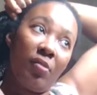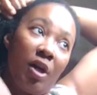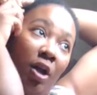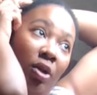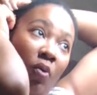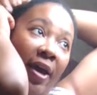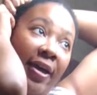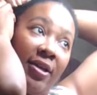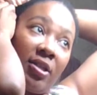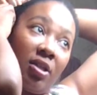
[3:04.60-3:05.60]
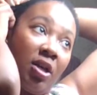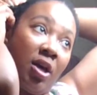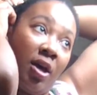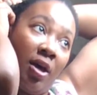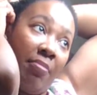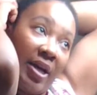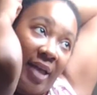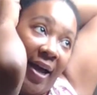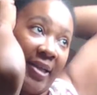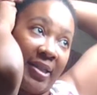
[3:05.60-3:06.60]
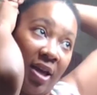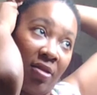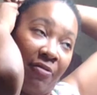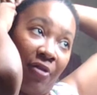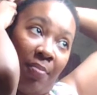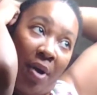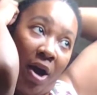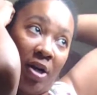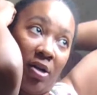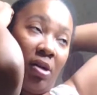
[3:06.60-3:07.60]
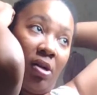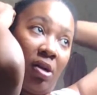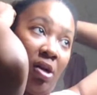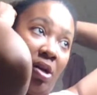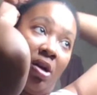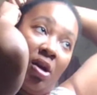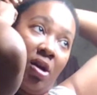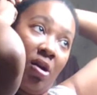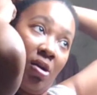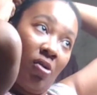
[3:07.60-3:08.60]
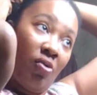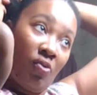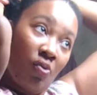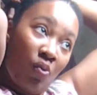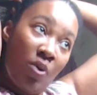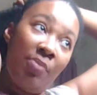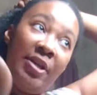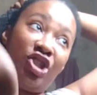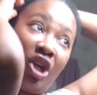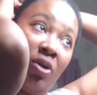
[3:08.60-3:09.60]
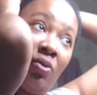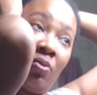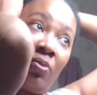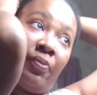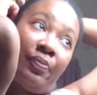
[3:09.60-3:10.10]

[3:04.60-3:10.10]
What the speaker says: a little ways, because like I said, the front part will be shown.